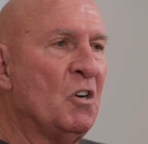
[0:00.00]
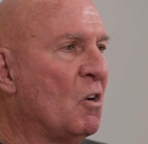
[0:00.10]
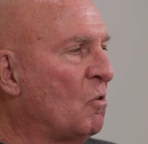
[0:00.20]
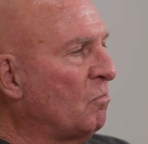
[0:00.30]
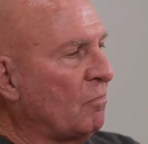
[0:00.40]

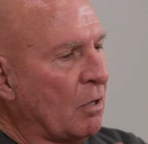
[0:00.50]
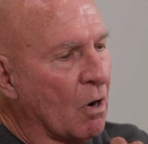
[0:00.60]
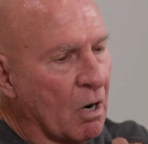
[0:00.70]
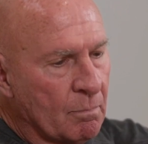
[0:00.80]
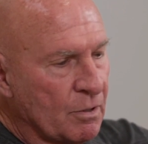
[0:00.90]
know,
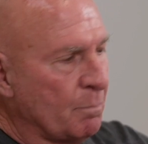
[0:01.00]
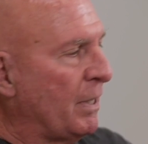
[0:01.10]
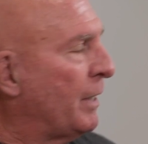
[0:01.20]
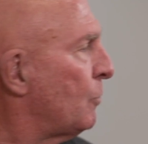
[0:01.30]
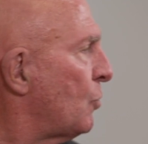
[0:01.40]
arms
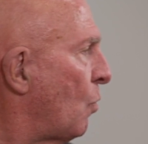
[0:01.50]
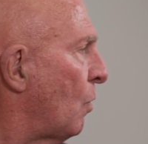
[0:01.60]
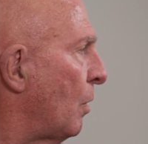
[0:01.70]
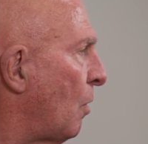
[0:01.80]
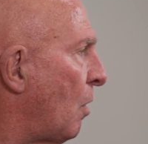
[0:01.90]
being
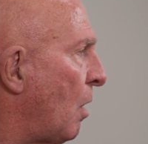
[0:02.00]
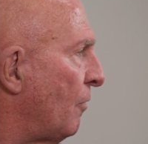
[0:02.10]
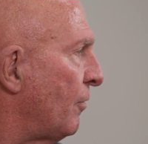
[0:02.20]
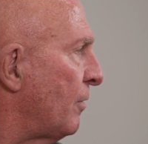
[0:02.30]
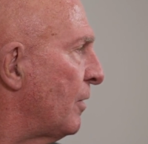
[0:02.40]
torn
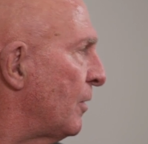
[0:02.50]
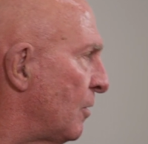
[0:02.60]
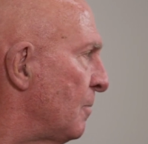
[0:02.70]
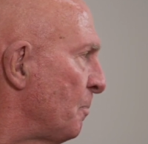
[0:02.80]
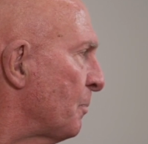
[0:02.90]
off. You know,
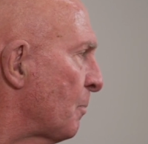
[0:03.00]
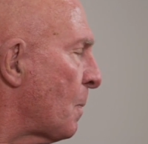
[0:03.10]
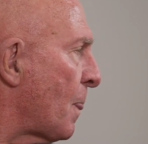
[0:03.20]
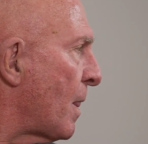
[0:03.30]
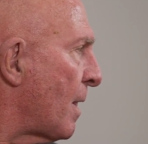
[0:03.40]

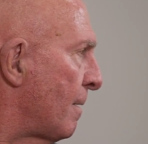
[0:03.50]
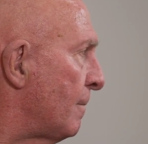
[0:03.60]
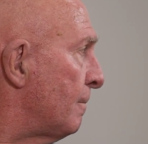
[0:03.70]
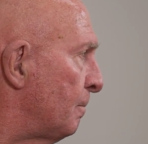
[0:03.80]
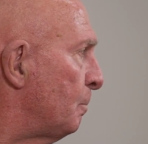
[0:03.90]
yes, it's true,
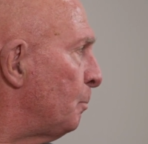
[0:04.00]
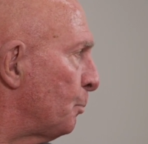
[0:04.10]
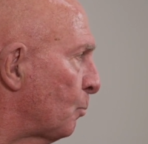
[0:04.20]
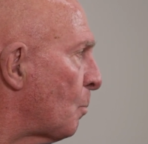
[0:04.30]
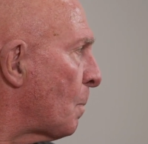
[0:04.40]
but
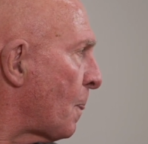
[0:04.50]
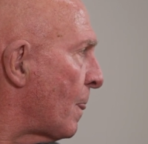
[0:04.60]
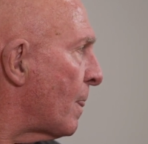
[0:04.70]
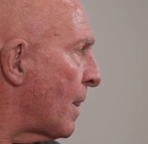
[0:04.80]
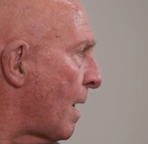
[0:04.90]

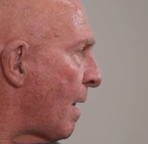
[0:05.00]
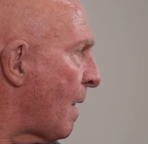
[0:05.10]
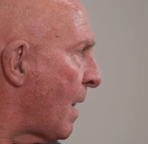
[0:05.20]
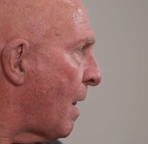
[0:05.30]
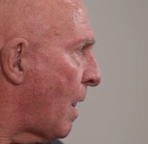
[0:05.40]
that's what I
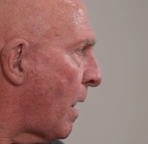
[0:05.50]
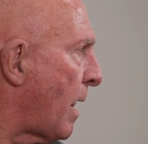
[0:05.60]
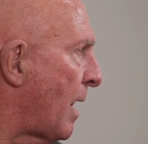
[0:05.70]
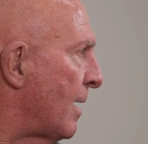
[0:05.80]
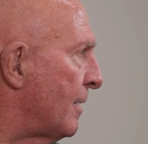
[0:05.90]
find
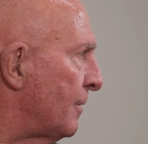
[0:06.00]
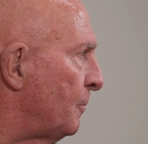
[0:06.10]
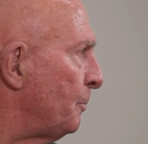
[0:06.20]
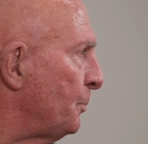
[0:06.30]
interesting about